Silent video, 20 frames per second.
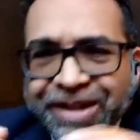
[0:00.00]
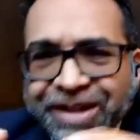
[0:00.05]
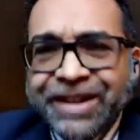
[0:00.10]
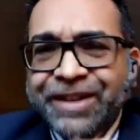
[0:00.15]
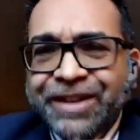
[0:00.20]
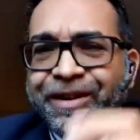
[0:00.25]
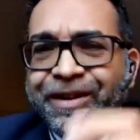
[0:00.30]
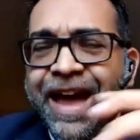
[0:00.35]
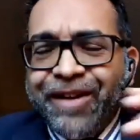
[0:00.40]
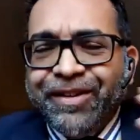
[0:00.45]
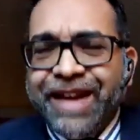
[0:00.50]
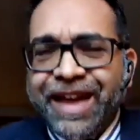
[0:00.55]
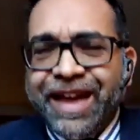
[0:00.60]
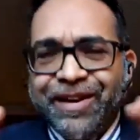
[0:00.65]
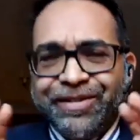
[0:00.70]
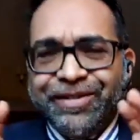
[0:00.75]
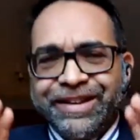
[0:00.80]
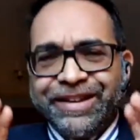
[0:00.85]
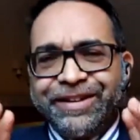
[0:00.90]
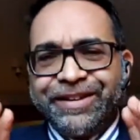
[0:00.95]
you know,
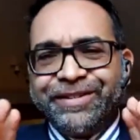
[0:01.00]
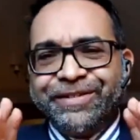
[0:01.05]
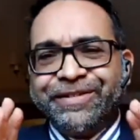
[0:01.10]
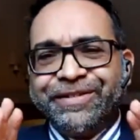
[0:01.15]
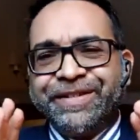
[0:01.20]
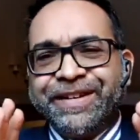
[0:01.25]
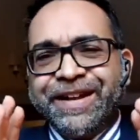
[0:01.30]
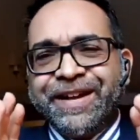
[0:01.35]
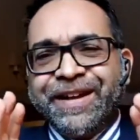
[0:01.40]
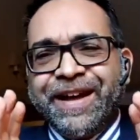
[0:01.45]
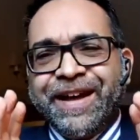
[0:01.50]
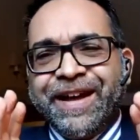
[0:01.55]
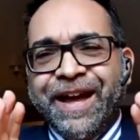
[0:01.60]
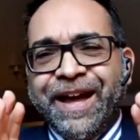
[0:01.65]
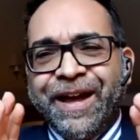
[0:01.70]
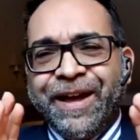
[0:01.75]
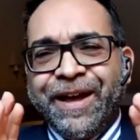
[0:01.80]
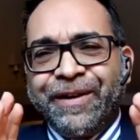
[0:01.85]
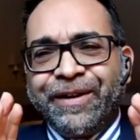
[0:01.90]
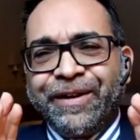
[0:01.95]
how do you
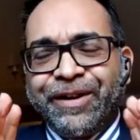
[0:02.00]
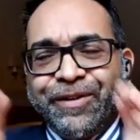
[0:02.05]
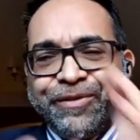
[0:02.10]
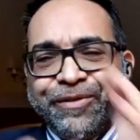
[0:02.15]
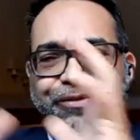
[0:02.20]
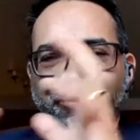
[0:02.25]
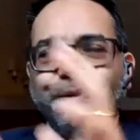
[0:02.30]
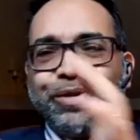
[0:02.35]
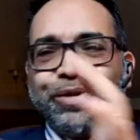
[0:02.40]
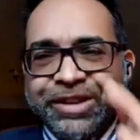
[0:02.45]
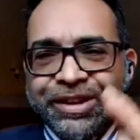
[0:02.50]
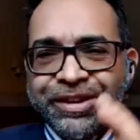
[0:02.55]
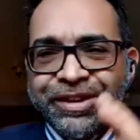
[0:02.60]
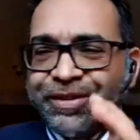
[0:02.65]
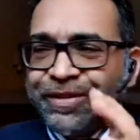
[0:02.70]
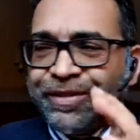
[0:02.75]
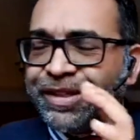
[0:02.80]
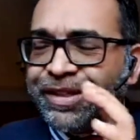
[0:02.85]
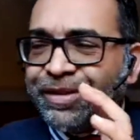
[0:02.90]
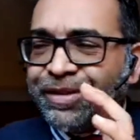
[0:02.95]
go forward?
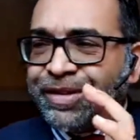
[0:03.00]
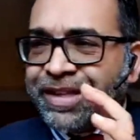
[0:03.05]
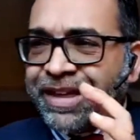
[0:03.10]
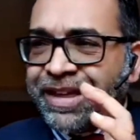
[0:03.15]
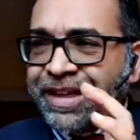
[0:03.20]
Do you say